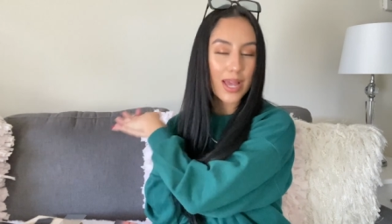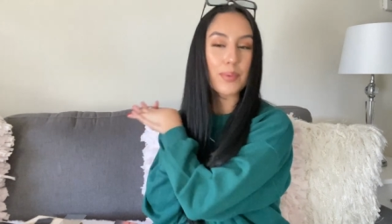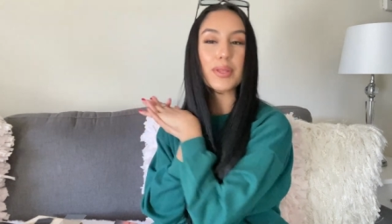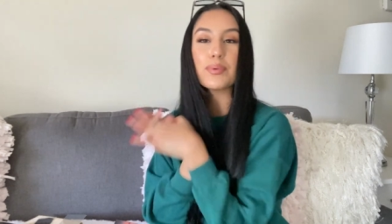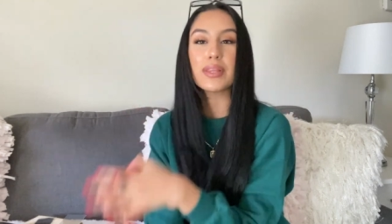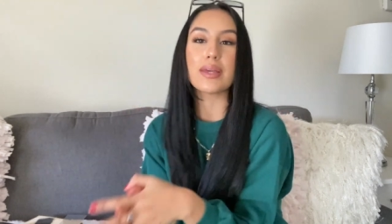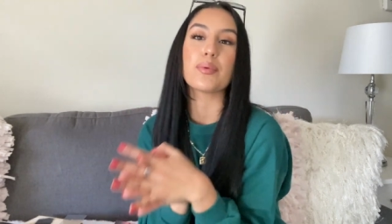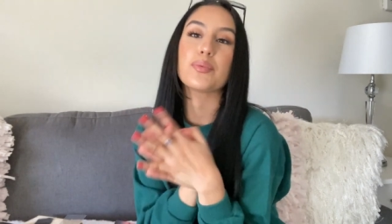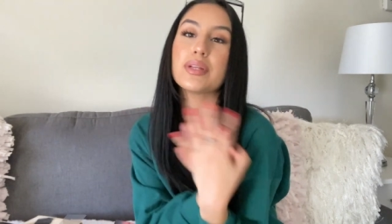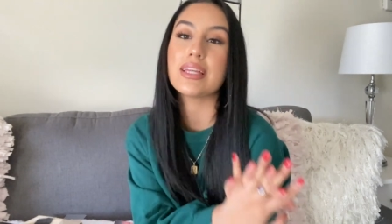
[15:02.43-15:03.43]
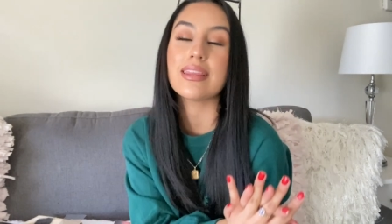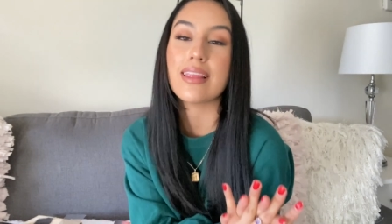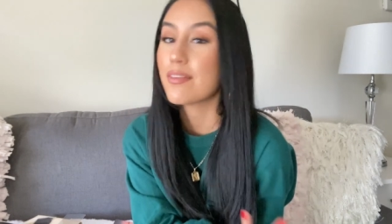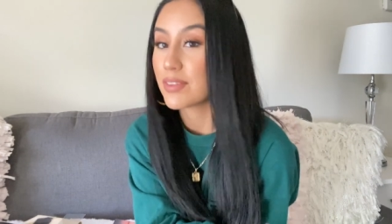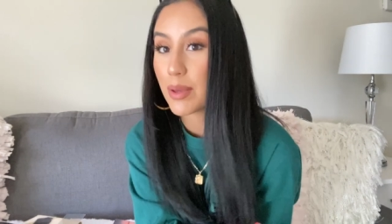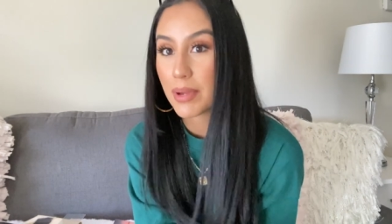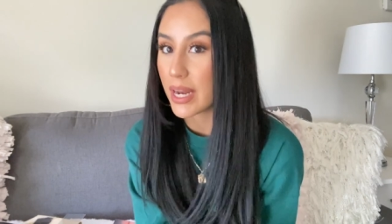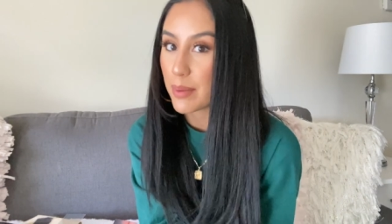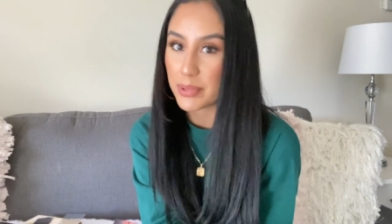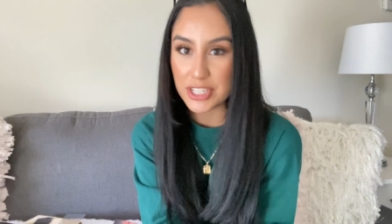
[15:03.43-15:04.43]
I really, really, really love them and
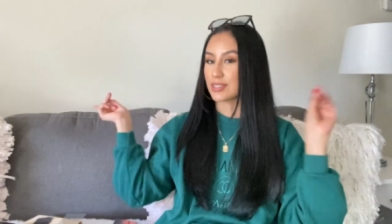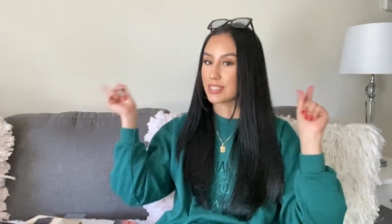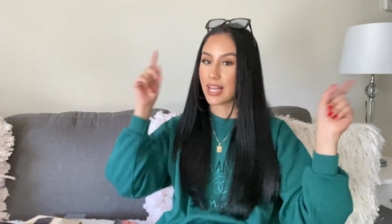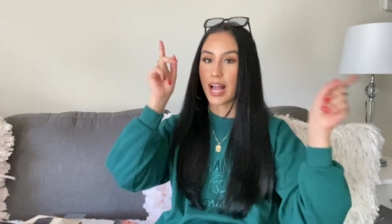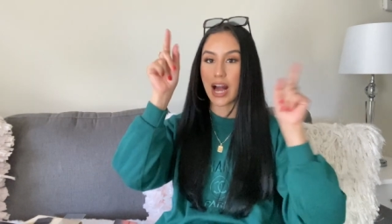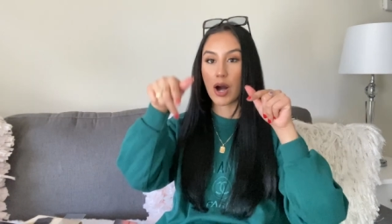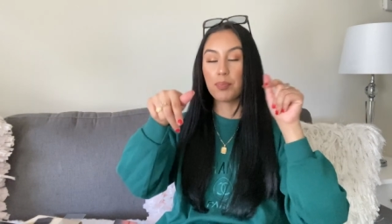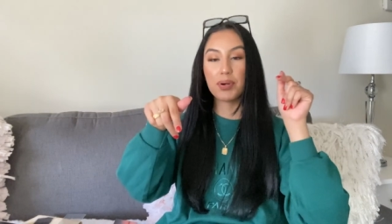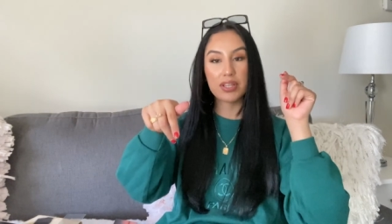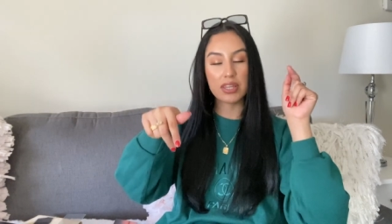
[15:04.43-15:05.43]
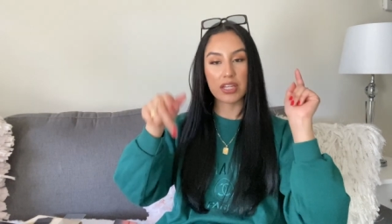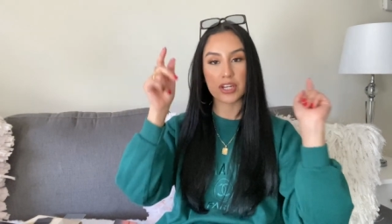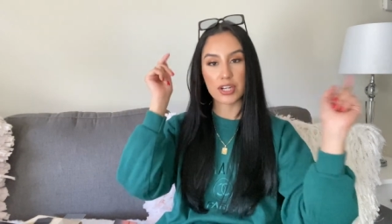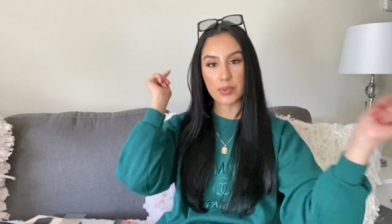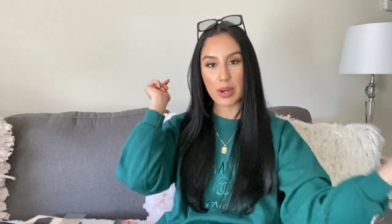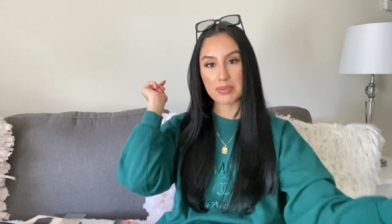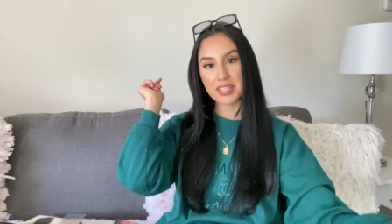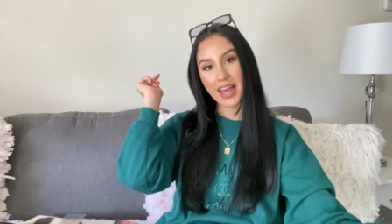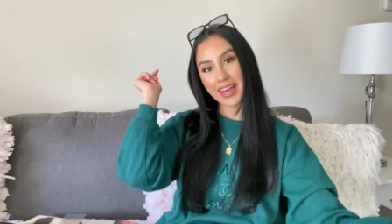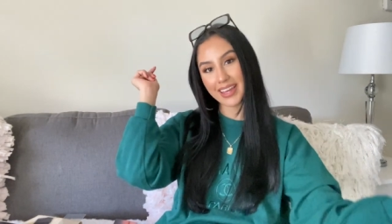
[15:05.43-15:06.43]
I appreciate them. I'll put their
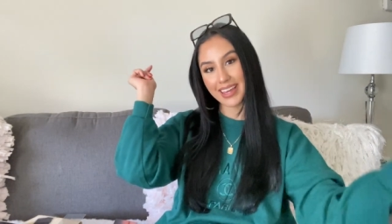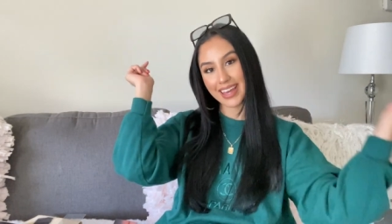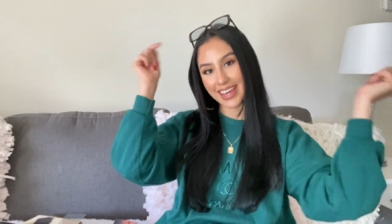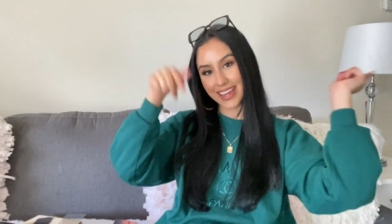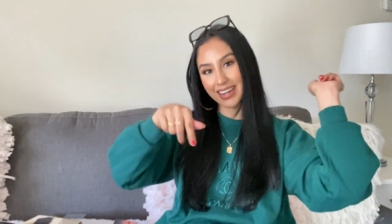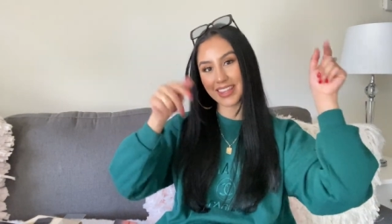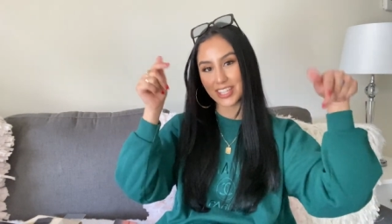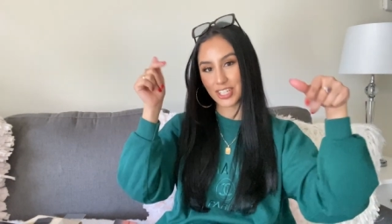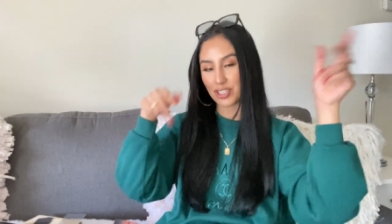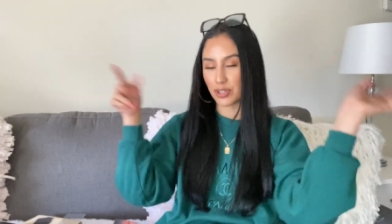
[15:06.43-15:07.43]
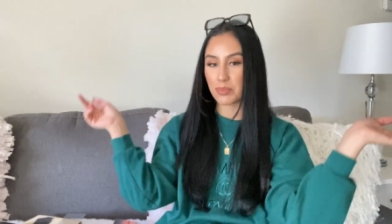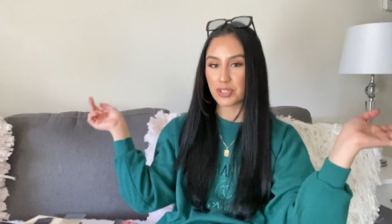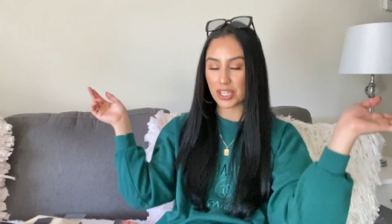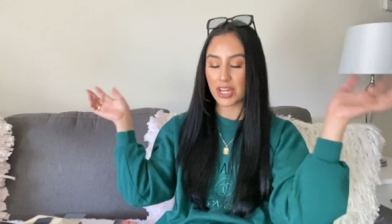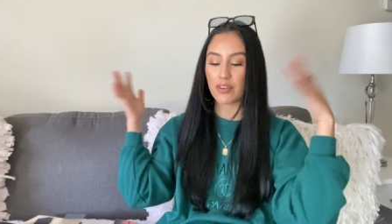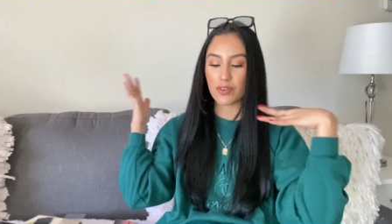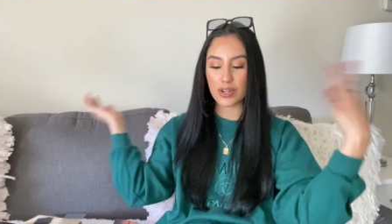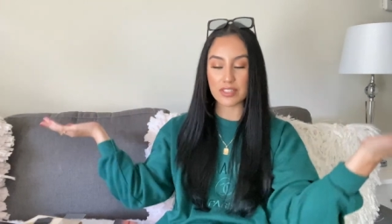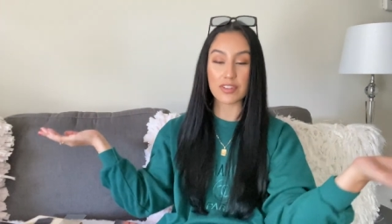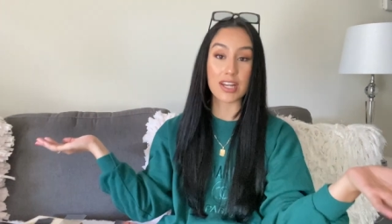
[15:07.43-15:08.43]
website in the description, of
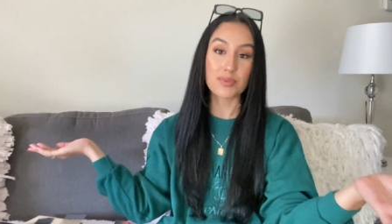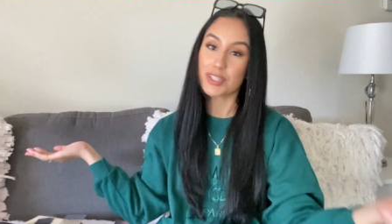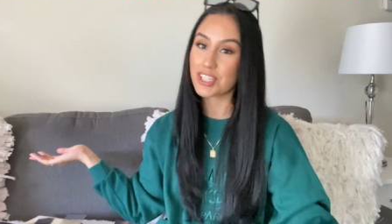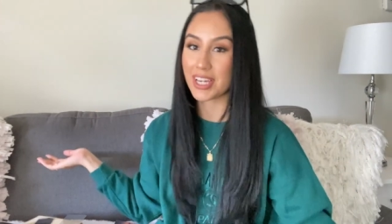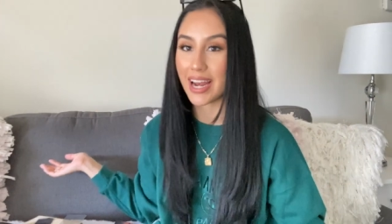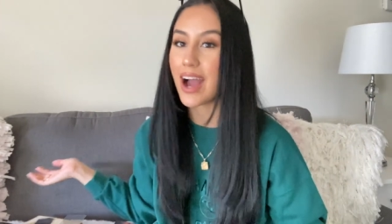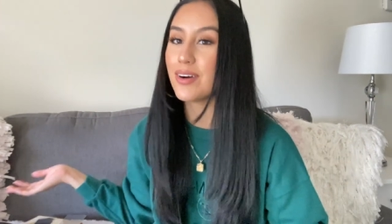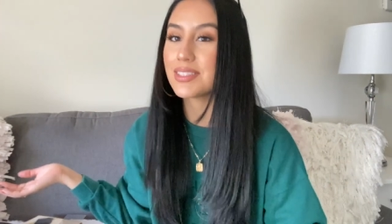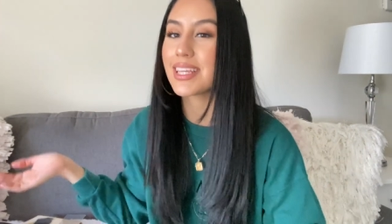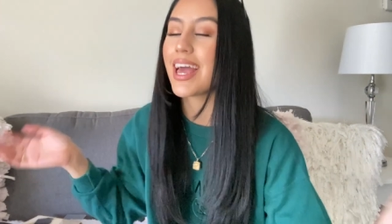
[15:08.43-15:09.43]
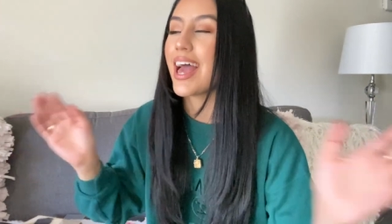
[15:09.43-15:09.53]
course, if you guys wanna check it out.